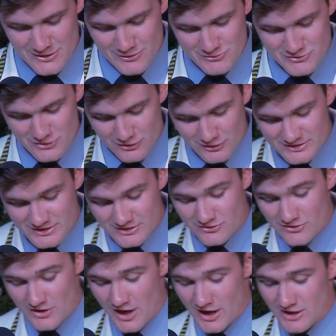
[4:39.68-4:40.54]
The
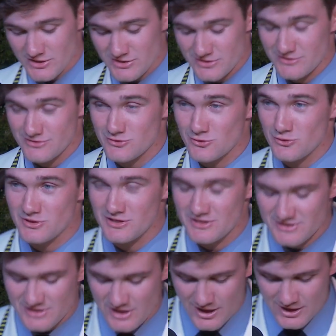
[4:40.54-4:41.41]
resulting reaction saw the
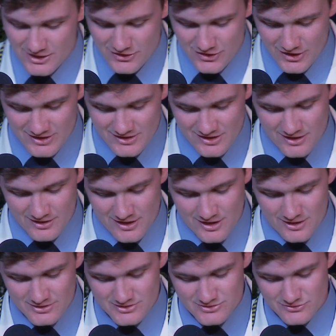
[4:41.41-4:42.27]
entire grade 9
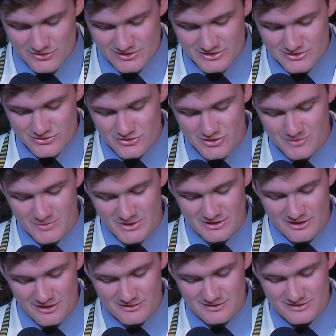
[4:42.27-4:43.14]
house run
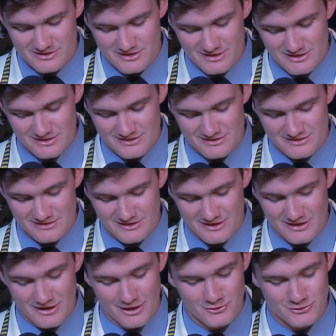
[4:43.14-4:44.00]
screaming down the stairs
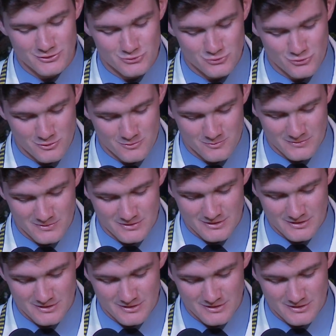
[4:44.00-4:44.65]
and out the dorm,